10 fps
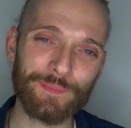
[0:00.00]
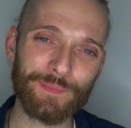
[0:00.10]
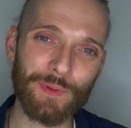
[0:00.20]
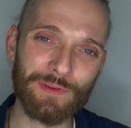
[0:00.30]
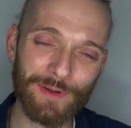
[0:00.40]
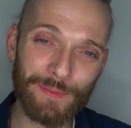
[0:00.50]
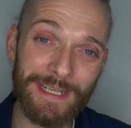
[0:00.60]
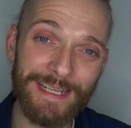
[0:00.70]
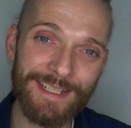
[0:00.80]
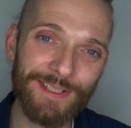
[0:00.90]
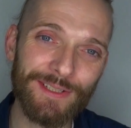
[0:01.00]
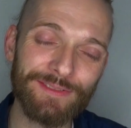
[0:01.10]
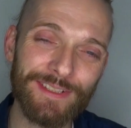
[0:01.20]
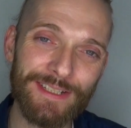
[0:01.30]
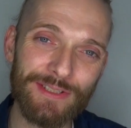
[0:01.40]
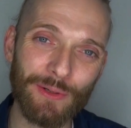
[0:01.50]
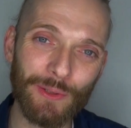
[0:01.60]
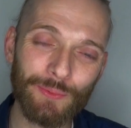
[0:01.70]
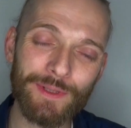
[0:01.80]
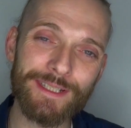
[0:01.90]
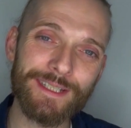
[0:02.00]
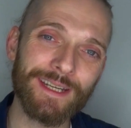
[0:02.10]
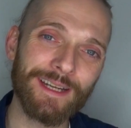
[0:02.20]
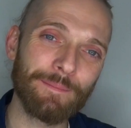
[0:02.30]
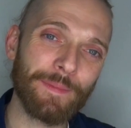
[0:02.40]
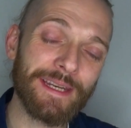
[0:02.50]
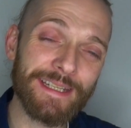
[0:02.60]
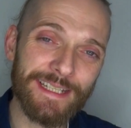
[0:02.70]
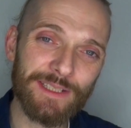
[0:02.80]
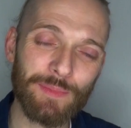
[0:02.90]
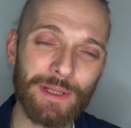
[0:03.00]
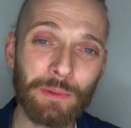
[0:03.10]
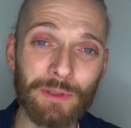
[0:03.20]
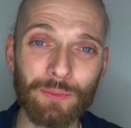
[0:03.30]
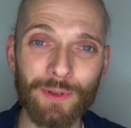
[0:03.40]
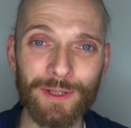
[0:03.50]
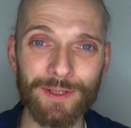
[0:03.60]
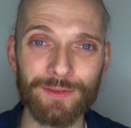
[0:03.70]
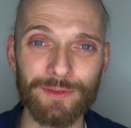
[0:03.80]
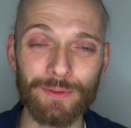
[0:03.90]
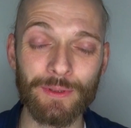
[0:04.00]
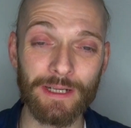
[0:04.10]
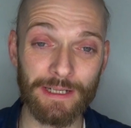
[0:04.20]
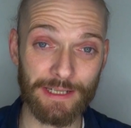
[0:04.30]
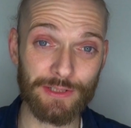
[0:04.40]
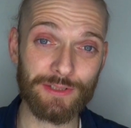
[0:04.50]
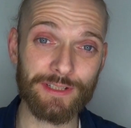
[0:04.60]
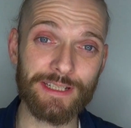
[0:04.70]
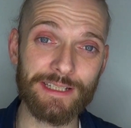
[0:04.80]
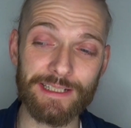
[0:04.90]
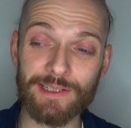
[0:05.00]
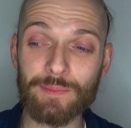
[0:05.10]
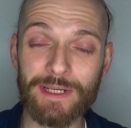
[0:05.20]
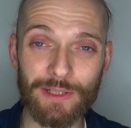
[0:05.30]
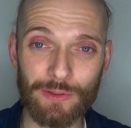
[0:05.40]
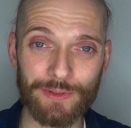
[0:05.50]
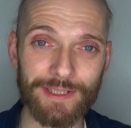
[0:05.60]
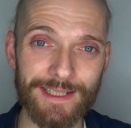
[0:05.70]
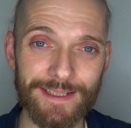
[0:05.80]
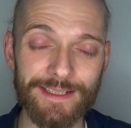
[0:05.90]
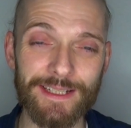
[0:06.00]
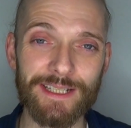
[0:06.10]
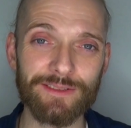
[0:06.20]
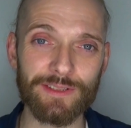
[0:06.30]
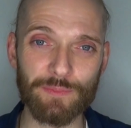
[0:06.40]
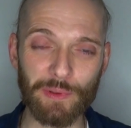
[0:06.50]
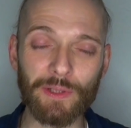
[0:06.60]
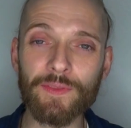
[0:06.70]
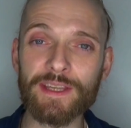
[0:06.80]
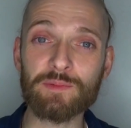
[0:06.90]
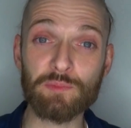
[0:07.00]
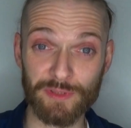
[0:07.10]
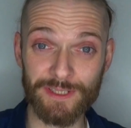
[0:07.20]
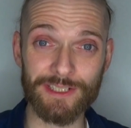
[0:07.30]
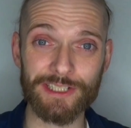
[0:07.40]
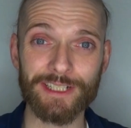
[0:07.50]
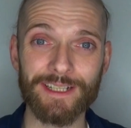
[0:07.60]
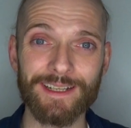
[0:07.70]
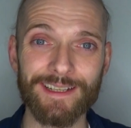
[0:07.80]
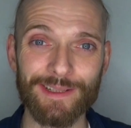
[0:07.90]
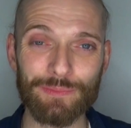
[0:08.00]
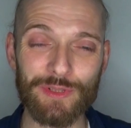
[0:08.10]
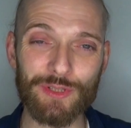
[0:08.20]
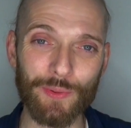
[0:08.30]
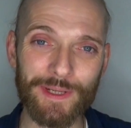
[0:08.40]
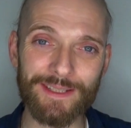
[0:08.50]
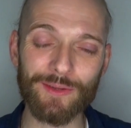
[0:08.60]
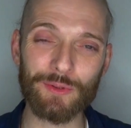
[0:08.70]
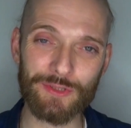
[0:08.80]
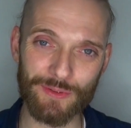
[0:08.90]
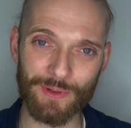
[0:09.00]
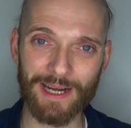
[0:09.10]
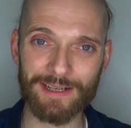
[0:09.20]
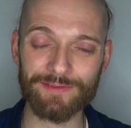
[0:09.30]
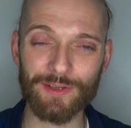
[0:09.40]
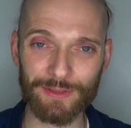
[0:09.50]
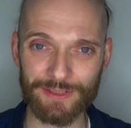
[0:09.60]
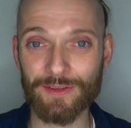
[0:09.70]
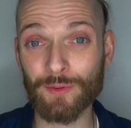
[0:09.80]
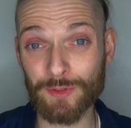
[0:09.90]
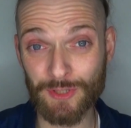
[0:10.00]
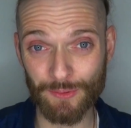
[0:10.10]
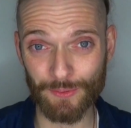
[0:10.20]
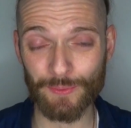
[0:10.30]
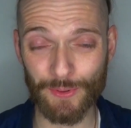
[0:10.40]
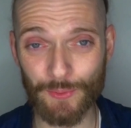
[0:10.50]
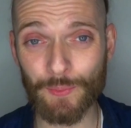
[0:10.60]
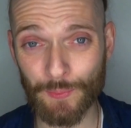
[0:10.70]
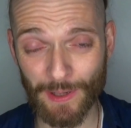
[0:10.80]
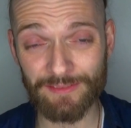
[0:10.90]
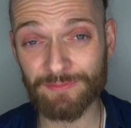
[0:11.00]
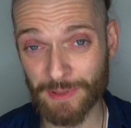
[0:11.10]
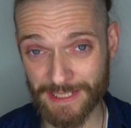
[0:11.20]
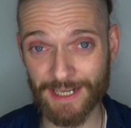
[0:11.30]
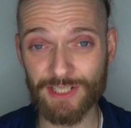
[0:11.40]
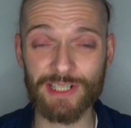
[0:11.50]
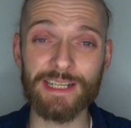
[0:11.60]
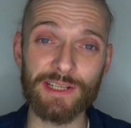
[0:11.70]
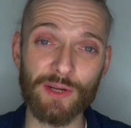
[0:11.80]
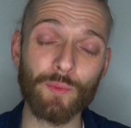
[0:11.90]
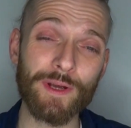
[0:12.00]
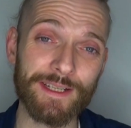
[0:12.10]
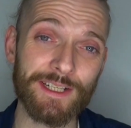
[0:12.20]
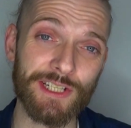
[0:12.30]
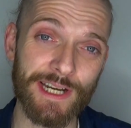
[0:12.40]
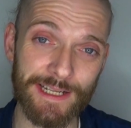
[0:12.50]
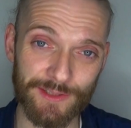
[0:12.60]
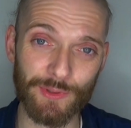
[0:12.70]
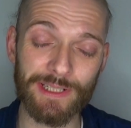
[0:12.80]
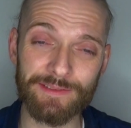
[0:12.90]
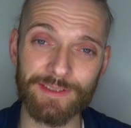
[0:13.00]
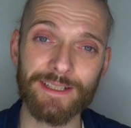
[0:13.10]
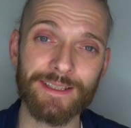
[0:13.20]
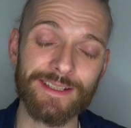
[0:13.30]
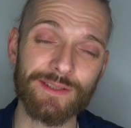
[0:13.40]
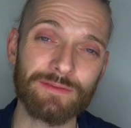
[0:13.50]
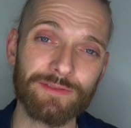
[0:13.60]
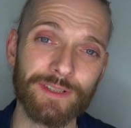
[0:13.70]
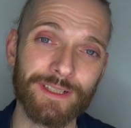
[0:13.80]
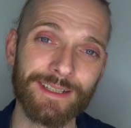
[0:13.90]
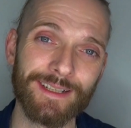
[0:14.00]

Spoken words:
But the foundation of it is always that He needs people to work through. And just as He needed me to go to Tanzania and build this bridge between those who have not and those who have potentially in a way to share to alleviate their suffering,